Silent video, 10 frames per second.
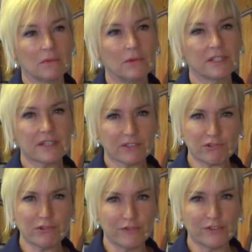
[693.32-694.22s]
well, is that
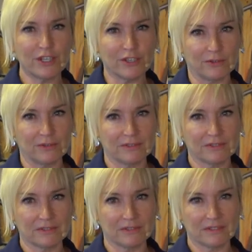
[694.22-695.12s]
true for you?
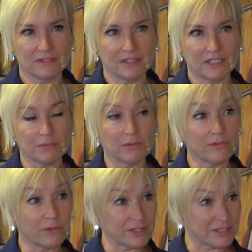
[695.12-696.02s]
Is what the
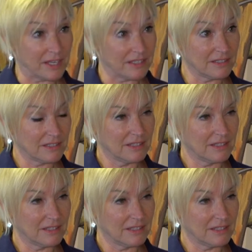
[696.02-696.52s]
voice said.